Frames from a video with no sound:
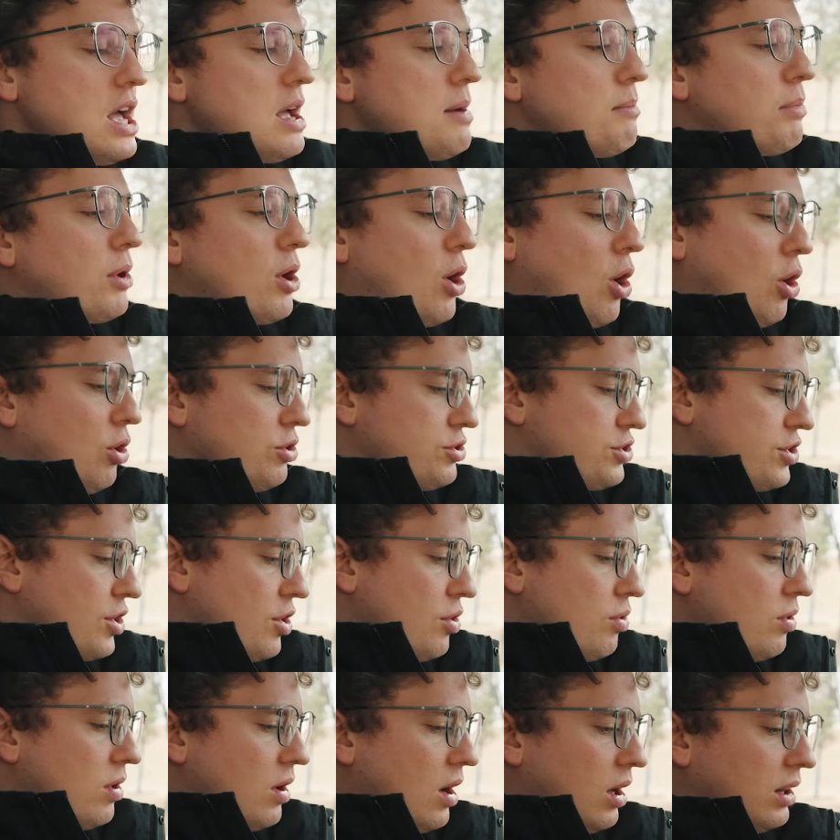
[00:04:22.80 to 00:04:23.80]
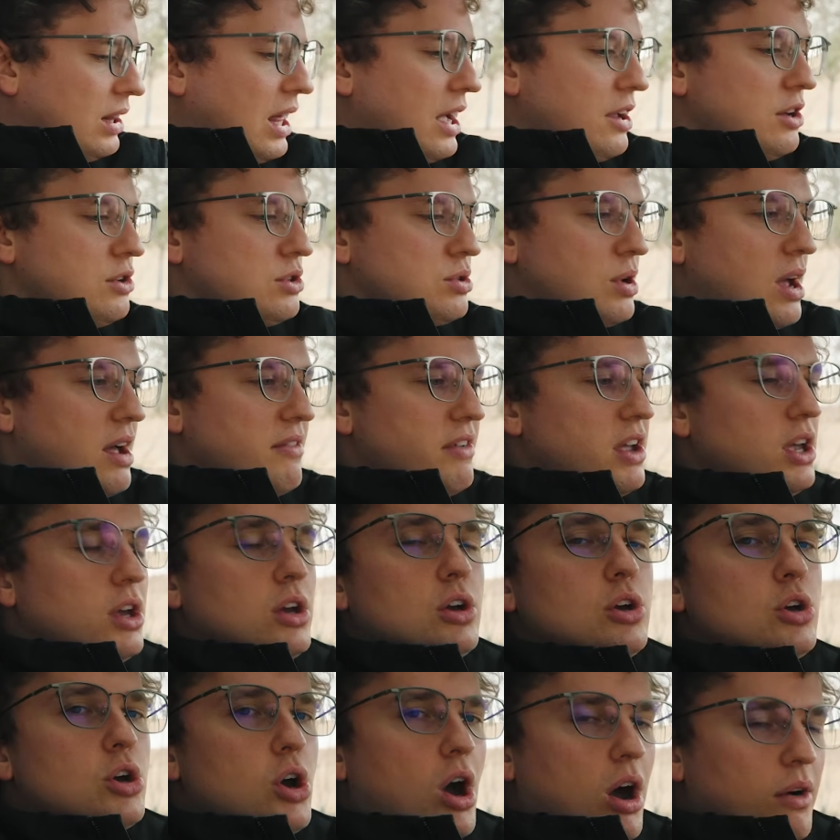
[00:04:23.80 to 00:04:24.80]
but also allow you to have a
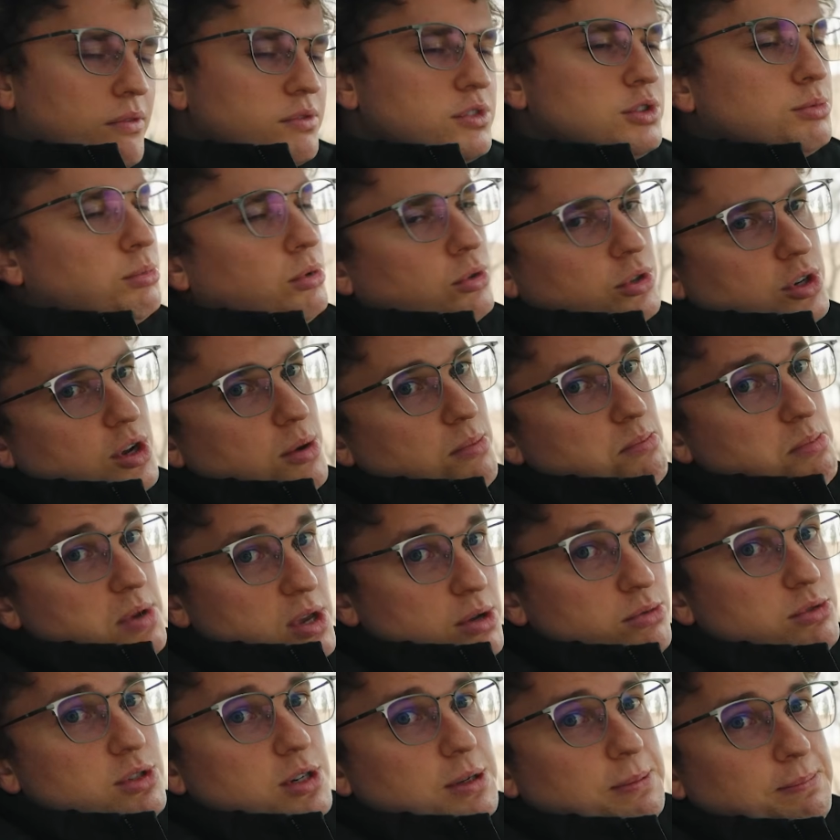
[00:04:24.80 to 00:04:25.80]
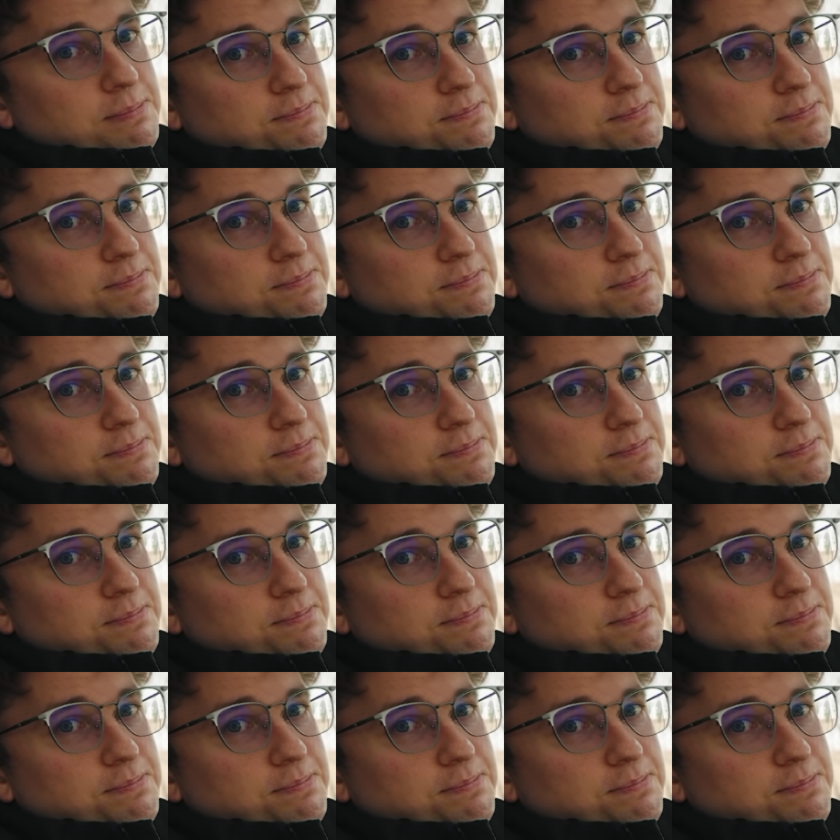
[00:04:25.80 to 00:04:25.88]
comfortable commute.